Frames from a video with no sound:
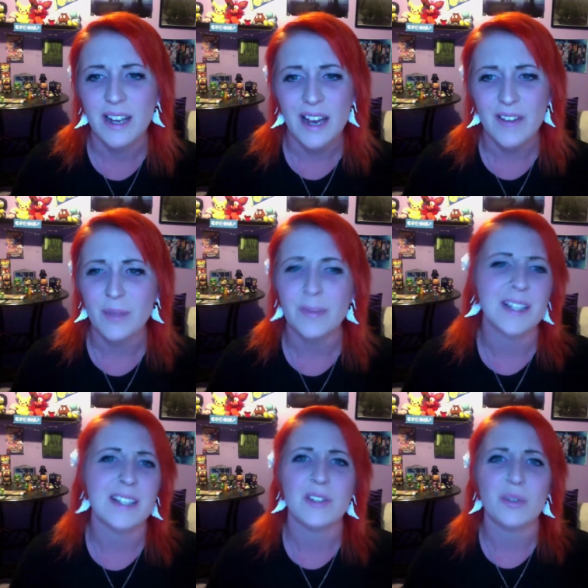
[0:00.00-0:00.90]

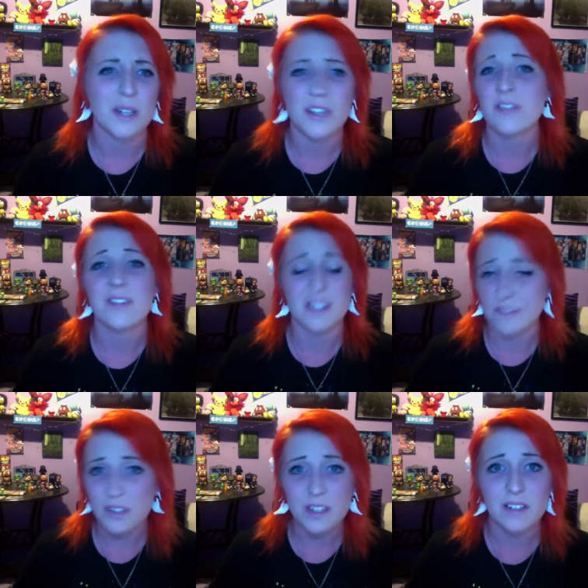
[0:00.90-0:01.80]
everybody's situation is
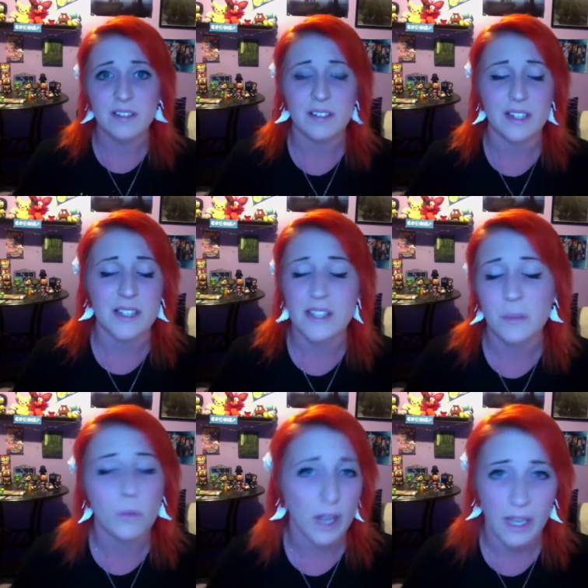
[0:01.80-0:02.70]
different in
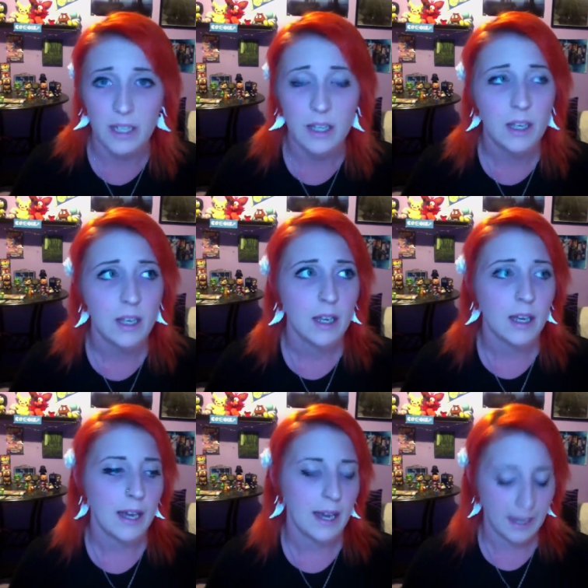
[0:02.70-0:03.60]
some way.
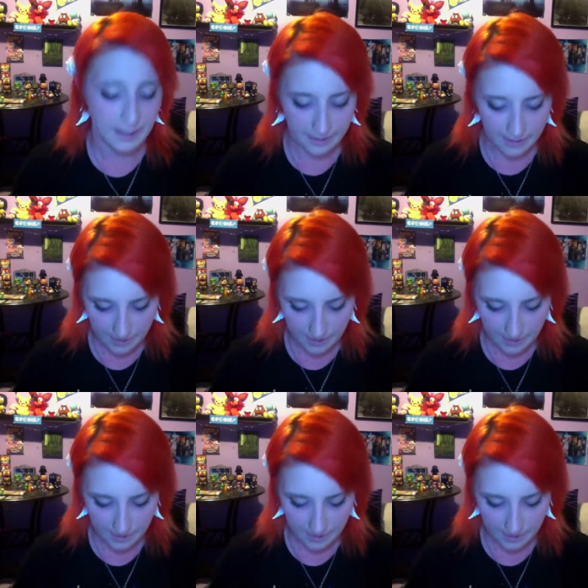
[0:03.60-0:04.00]
And,